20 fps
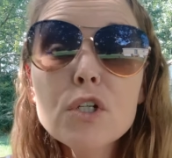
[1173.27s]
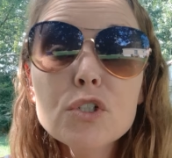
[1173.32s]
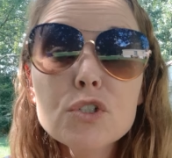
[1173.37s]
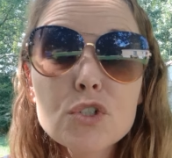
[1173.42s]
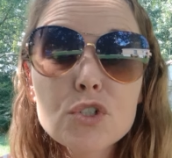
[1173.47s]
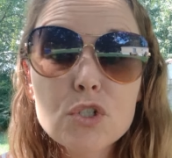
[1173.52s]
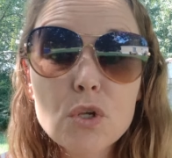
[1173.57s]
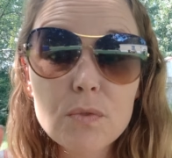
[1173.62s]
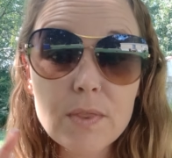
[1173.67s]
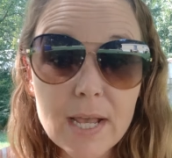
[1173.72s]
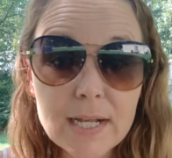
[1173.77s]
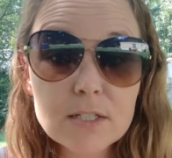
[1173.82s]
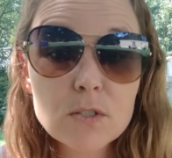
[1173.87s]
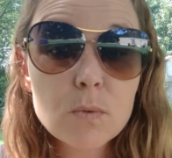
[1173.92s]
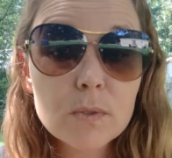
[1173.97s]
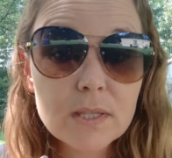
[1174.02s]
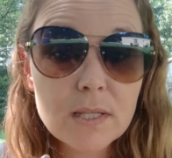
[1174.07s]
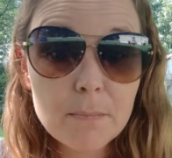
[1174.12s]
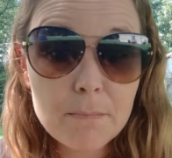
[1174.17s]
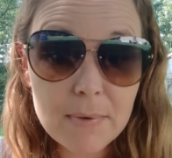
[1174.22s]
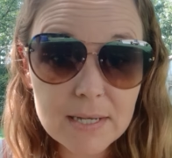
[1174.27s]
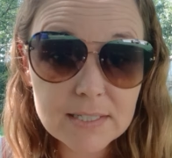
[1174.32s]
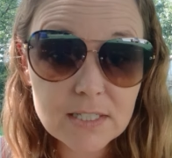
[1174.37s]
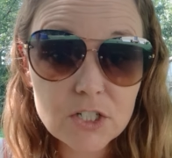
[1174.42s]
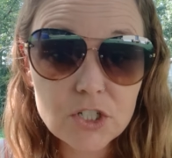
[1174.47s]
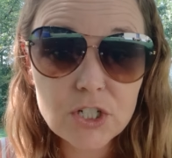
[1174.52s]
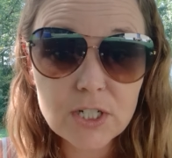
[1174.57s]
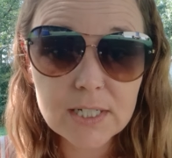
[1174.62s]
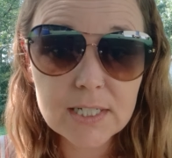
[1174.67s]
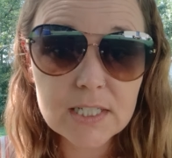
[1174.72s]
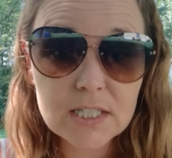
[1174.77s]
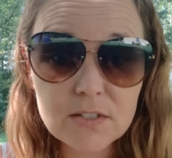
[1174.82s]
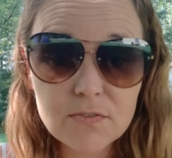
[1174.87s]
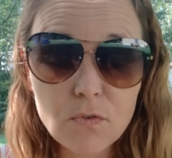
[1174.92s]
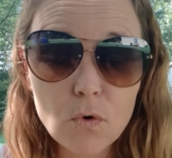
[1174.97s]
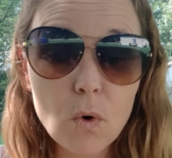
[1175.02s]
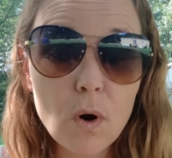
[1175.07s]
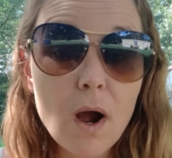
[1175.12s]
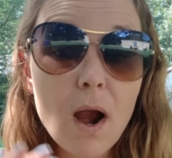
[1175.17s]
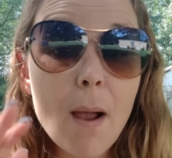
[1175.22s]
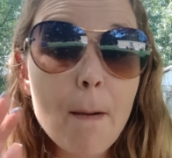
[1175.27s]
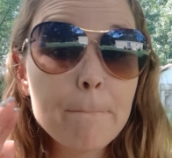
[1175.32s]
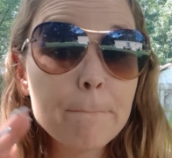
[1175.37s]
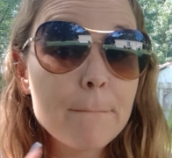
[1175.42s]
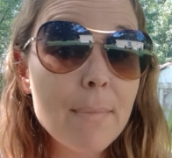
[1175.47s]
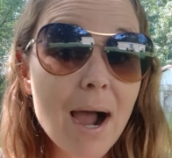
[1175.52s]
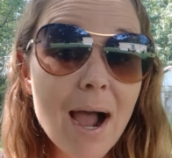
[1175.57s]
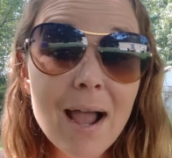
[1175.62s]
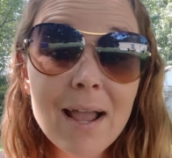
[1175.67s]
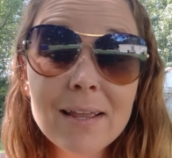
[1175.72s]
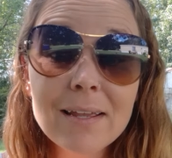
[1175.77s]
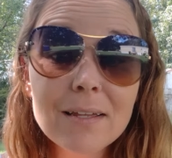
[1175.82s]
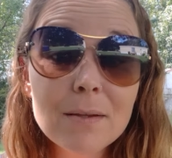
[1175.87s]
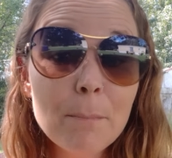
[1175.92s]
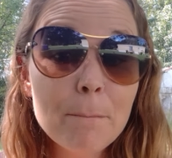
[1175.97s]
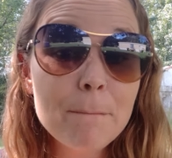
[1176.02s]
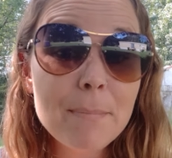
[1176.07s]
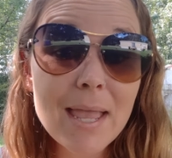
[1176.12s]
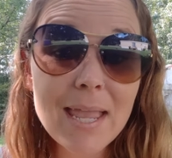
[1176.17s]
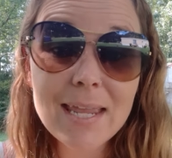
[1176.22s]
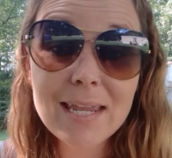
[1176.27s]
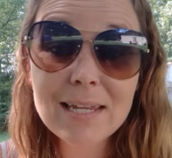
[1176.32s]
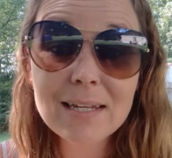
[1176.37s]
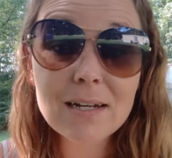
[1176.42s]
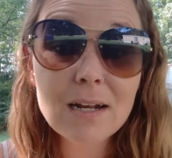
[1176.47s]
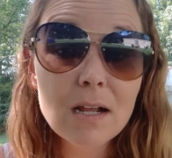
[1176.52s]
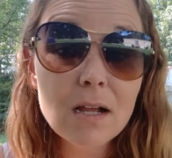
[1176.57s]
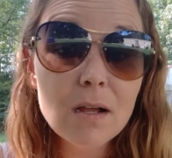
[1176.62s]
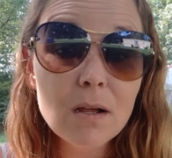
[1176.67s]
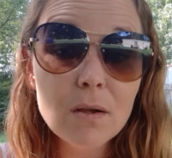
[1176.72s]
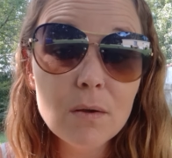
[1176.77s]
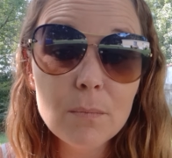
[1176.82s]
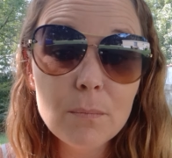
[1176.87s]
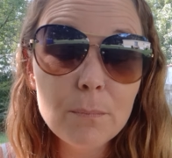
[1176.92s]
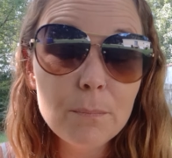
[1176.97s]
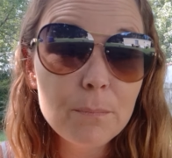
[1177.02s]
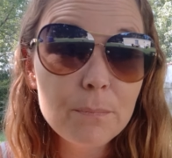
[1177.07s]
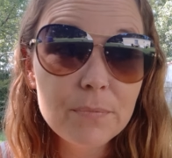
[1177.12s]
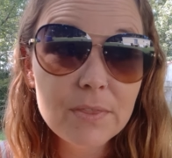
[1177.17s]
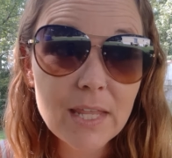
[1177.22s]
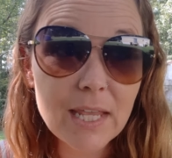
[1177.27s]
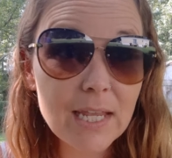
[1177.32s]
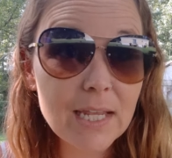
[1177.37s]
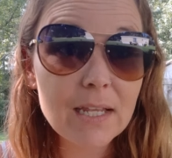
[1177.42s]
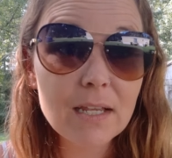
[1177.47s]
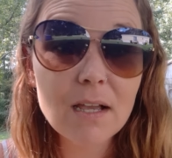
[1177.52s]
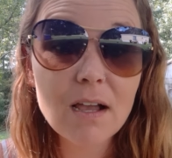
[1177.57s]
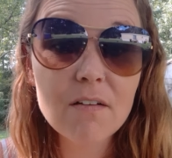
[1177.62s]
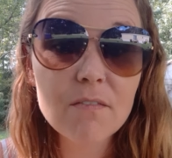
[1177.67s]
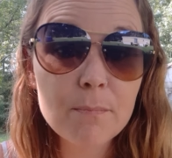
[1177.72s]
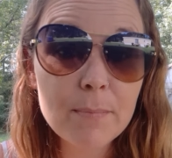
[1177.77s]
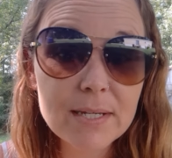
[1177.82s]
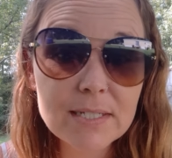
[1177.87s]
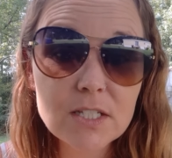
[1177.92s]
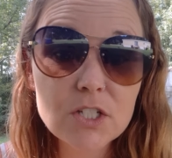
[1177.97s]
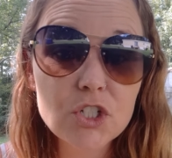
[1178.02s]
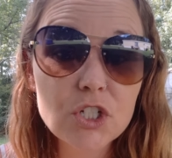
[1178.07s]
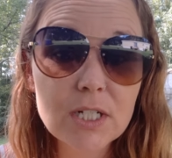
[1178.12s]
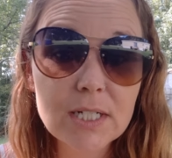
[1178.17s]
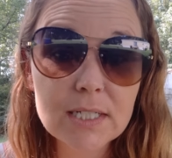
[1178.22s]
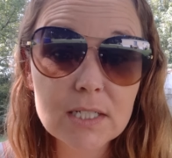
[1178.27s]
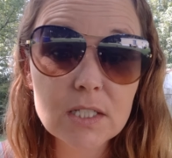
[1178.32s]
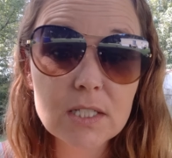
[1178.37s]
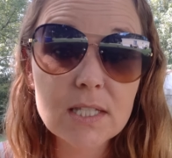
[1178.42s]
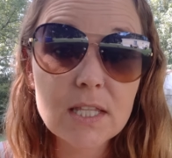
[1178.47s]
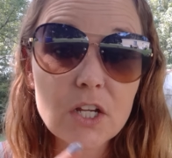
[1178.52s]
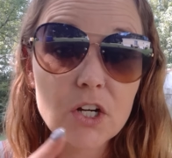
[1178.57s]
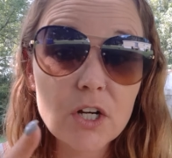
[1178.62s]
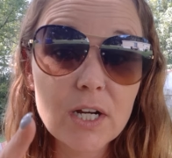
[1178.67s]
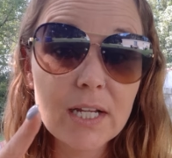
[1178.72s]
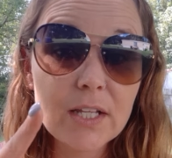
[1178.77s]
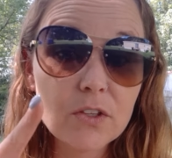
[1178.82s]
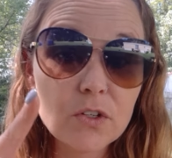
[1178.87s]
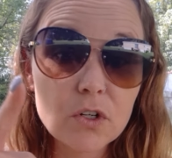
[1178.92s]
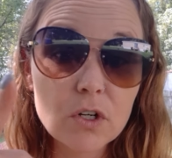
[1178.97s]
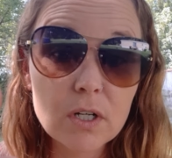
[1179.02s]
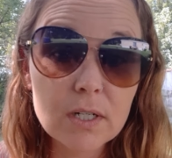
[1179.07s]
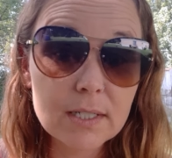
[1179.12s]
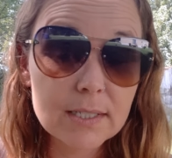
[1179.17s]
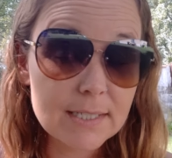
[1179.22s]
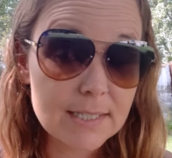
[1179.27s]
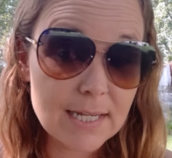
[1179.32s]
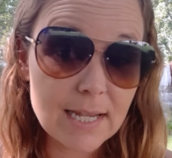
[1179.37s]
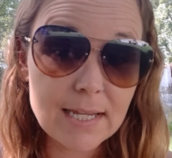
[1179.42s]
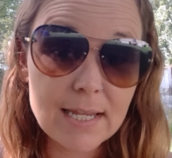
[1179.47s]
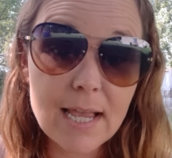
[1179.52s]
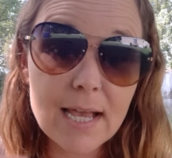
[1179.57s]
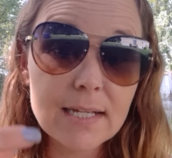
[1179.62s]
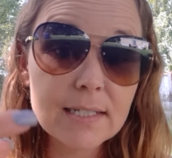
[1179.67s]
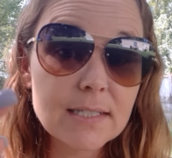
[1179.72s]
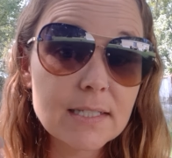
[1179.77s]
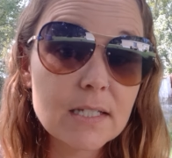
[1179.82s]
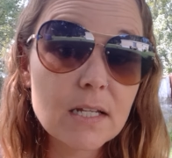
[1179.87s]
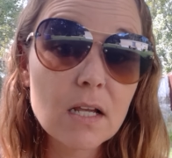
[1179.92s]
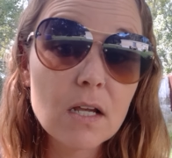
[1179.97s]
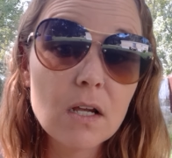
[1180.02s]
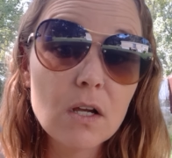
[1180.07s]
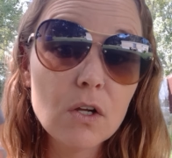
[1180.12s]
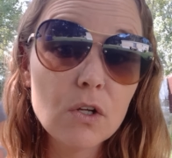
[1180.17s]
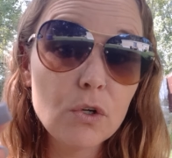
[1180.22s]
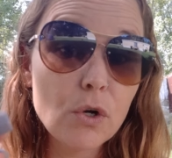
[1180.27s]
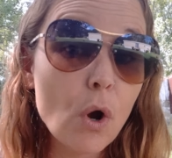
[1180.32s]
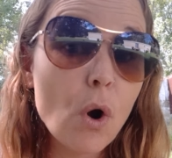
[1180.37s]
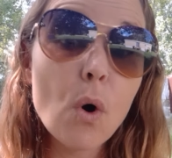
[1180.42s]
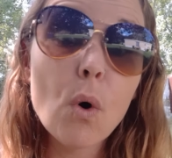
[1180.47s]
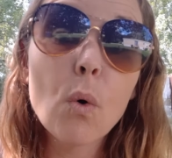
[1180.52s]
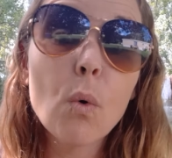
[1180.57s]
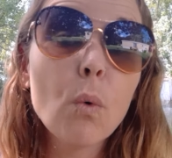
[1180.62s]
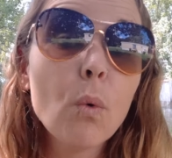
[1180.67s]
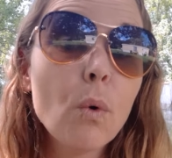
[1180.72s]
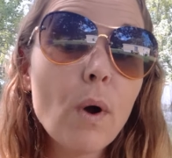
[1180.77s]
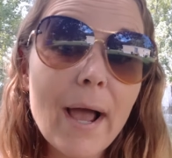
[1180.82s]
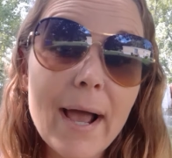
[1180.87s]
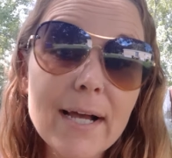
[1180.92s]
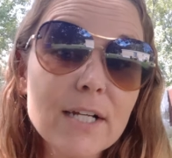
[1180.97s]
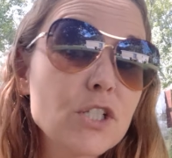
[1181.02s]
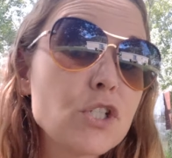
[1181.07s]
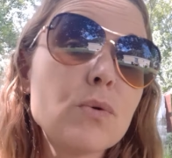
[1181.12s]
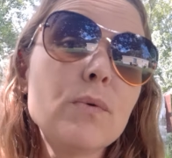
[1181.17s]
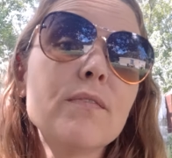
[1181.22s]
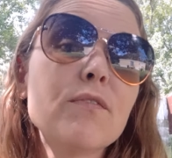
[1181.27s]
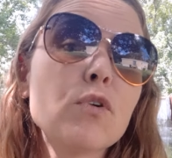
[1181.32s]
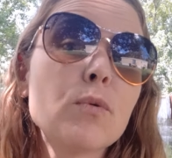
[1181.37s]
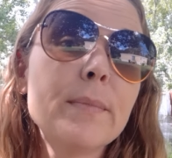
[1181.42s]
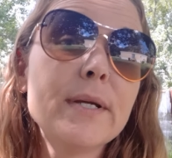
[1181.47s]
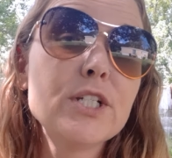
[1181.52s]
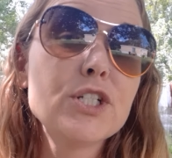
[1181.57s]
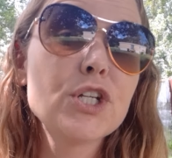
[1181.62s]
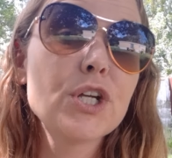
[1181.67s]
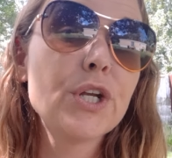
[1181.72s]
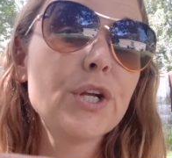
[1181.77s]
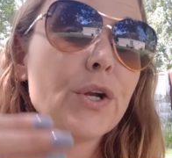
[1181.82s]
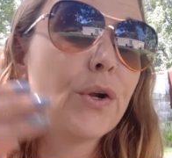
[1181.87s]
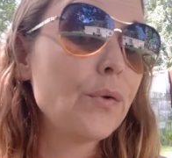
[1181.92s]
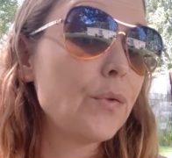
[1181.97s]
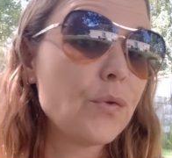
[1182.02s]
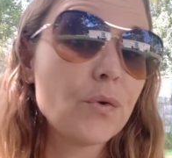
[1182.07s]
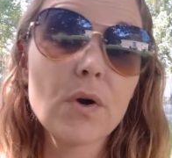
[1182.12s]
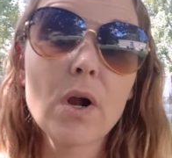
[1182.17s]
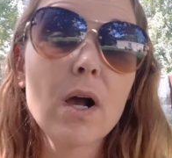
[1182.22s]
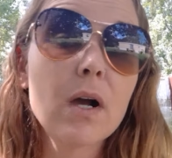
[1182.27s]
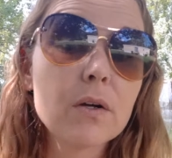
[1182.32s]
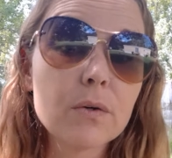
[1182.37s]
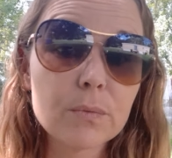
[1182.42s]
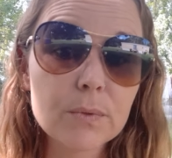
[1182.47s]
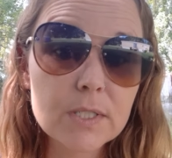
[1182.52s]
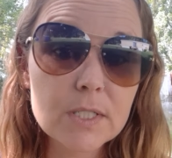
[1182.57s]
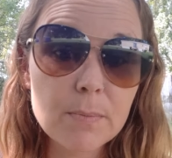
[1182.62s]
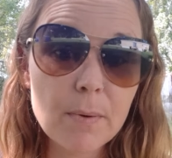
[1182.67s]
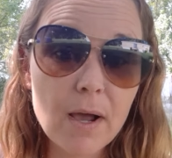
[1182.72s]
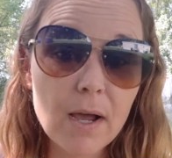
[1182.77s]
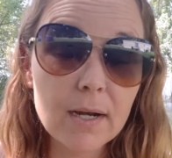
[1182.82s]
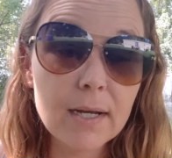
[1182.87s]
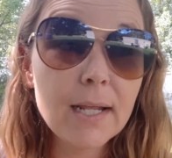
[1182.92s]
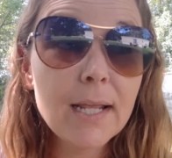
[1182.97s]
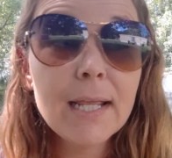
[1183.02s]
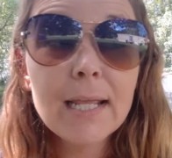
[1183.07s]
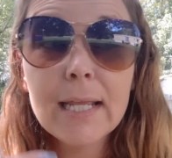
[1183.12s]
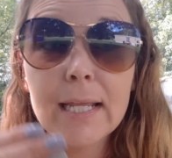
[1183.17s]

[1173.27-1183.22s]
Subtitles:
So that's what the messaging is for. My main thing of messaging is they're either going to say yes, no, ask you information, or they're not going to respond.